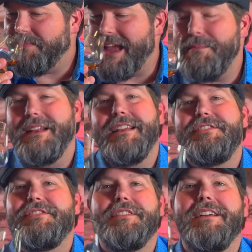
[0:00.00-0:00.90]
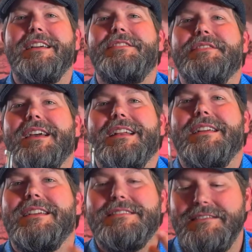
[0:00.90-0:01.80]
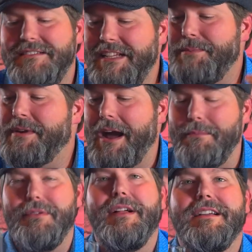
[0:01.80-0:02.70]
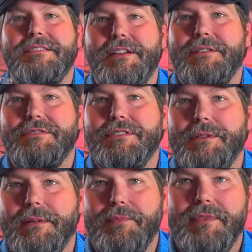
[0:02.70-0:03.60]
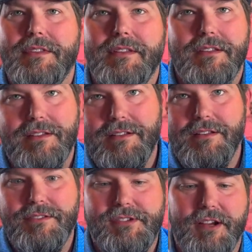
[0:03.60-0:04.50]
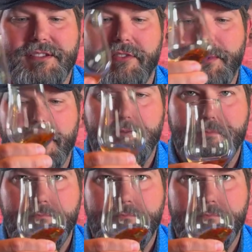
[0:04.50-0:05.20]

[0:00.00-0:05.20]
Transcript: I mean, it's just got a nice, deep, complex nose to it. Cheers, everybody.